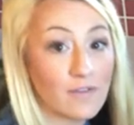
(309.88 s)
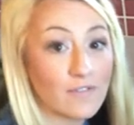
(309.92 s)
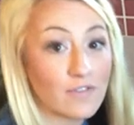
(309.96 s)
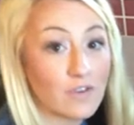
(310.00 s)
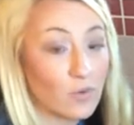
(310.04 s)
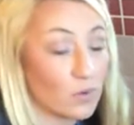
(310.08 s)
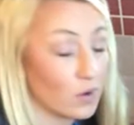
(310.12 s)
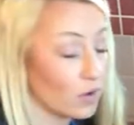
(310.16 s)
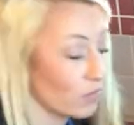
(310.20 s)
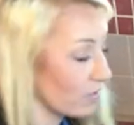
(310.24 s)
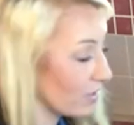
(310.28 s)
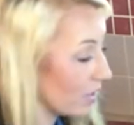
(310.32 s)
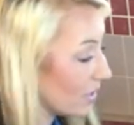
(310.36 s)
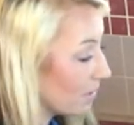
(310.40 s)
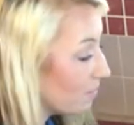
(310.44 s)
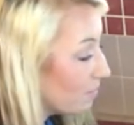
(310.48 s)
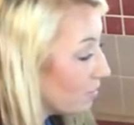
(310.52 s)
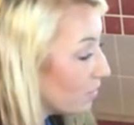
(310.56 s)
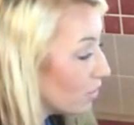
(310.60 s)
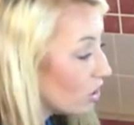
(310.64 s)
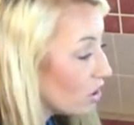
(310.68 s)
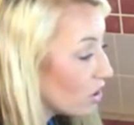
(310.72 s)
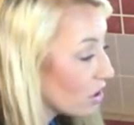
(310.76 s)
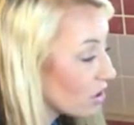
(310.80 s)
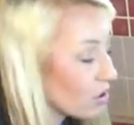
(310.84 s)
If you want to read a
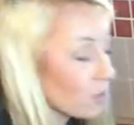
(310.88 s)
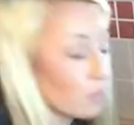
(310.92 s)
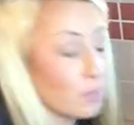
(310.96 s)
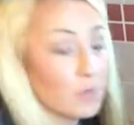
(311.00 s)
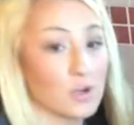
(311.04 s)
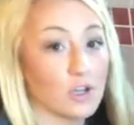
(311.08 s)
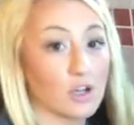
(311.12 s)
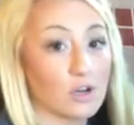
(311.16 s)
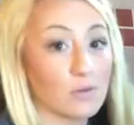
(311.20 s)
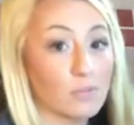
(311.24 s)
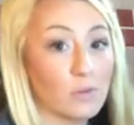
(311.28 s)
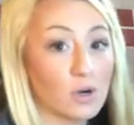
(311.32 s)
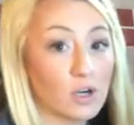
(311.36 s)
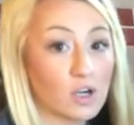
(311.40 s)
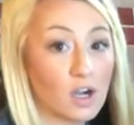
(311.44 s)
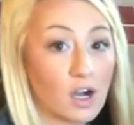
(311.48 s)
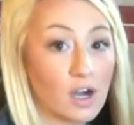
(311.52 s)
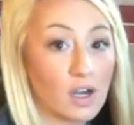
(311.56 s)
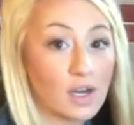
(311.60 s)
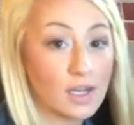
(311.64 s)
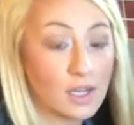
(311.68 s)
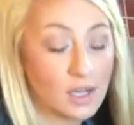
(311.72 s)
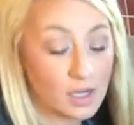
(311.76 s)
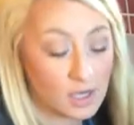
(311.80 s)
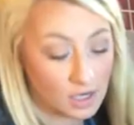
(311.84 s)
book or put your book
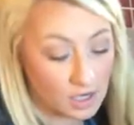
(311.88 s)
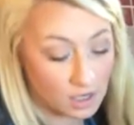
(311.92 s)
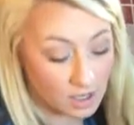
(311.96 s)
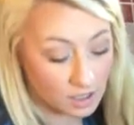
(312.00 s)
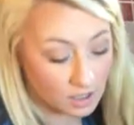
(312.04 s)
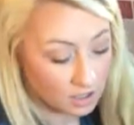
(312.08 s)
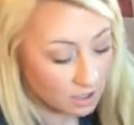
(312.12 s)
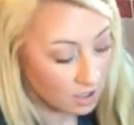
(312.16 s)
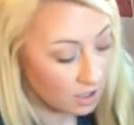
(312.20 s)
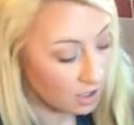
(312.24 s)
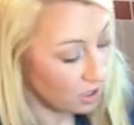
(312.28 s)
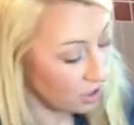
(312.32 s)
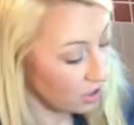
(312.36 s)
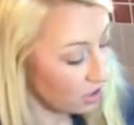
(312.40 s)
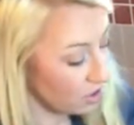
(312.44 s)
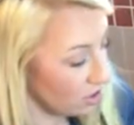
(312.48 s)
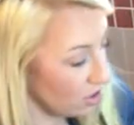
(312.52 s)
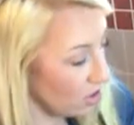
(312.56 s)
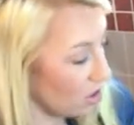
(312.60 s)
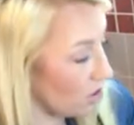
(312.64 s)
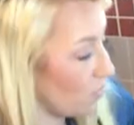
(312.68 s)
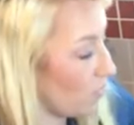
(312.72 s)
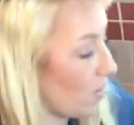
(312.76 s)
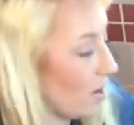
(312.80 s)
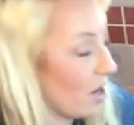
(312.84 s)
on here, you
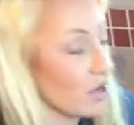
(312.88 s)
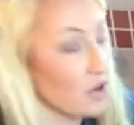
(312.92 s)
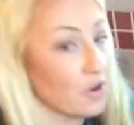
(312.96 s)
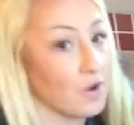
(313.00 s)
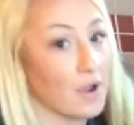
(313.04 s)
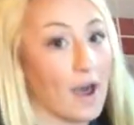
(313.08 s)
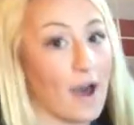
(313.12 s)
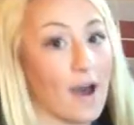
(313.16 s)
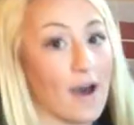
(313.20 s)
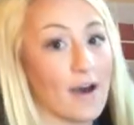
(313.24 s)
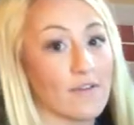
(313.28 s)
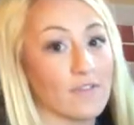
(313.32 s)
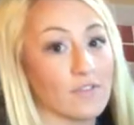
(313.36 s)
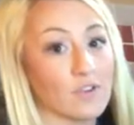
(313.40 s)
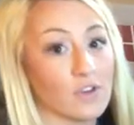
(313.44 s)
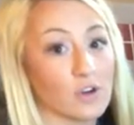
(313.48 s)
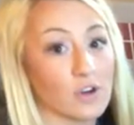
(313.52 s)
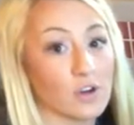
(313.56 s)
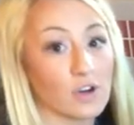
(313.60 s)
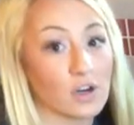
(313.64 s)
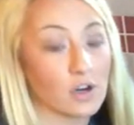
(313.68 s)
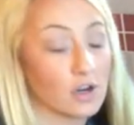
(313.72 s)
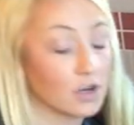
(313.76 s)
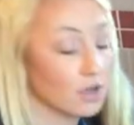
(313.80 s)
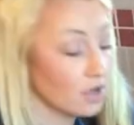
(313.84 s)
know, while you have
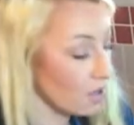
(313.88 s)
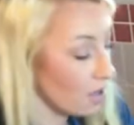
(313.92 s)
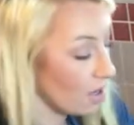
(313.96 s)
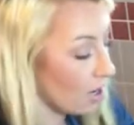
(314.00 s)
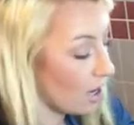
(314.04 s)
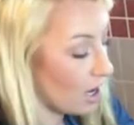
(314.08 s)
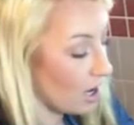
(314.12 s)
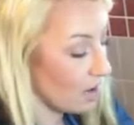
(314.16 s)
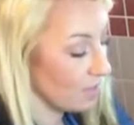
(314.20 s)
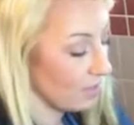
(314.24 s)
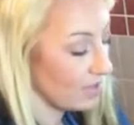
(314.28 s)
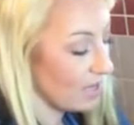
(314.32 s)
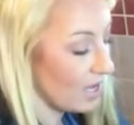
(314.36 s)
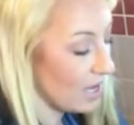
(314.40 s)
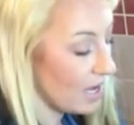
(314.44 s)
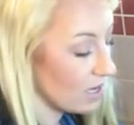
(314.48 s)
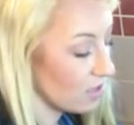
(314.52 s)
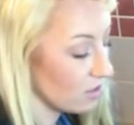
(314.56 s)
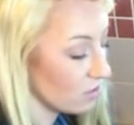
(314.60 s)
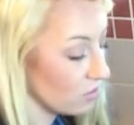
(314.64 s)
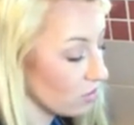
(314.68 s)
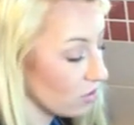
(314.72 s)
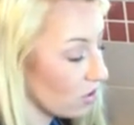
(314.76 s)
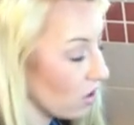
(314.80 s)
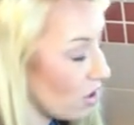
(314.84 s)
your
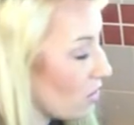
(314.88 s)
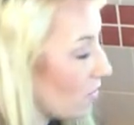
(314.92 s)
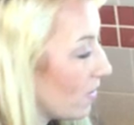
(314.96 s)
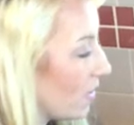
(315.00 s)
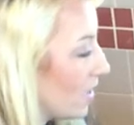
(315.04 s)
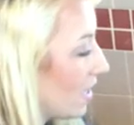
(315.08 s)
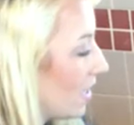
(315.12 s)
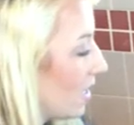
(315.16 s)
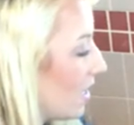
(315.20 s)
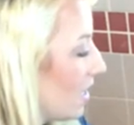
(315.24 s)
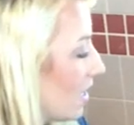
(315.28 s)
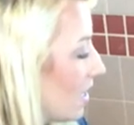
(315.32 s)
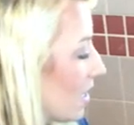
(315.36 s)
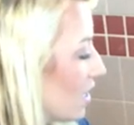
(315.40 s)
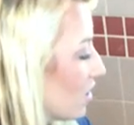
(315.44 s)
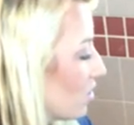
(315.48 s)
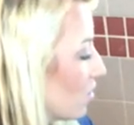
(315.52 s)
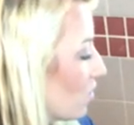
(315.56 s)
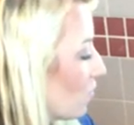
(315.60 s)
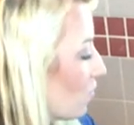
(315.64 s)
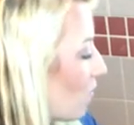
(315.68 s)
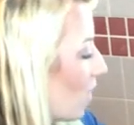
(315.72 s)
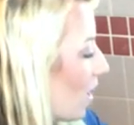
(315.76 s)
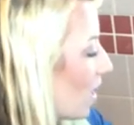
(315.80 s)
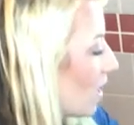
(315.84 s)
candle going and
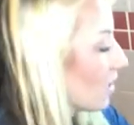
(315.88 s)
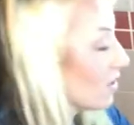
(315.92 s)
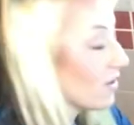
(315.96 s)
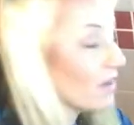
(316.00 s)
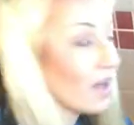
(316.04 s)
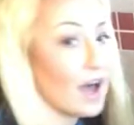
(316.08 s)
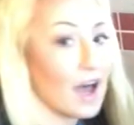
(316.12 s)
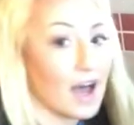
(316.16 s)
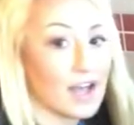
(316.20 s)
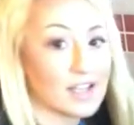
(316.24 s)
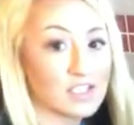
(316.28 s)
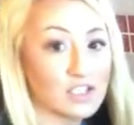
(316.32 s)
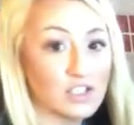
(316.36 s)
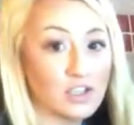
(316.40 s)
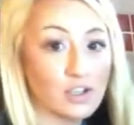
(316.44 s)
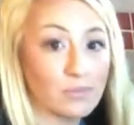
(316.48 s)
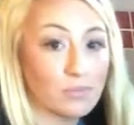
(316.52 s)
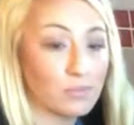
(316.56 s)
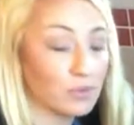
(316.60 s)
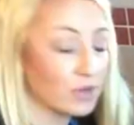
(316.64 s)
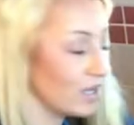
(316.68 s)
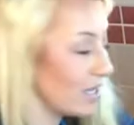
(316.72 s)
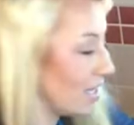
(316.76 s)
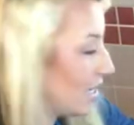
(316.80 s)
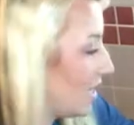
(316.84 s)
your wine glass, you can
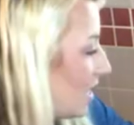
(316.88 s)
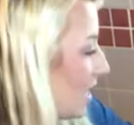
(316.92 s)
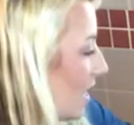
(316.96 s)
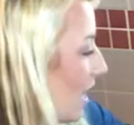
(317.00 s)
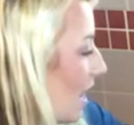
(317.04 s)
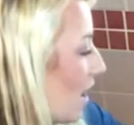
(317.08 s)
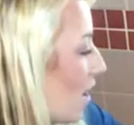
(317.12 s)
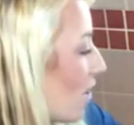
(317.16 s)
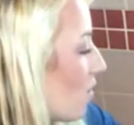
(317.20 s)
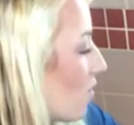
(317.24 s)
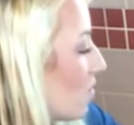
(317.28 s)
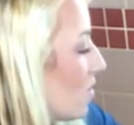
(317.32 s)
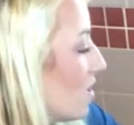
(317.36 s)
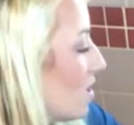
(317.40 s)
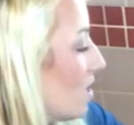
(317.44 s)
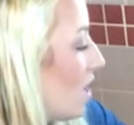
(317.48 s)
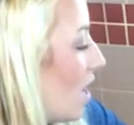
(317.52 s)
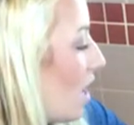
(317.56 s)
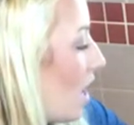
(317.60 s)
put in and out.